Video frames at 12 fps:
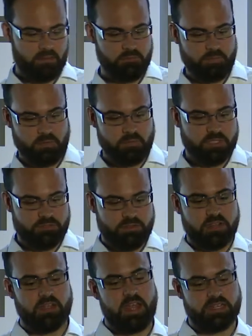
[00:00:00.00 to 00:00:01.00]
But we
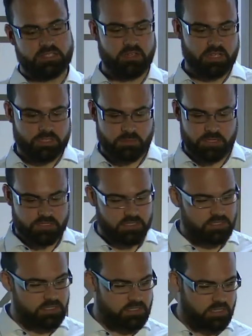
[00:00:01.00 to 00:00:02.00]
trigger SQS
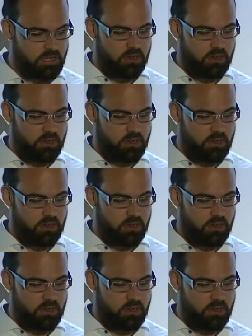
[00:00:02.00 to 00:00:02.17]
messages,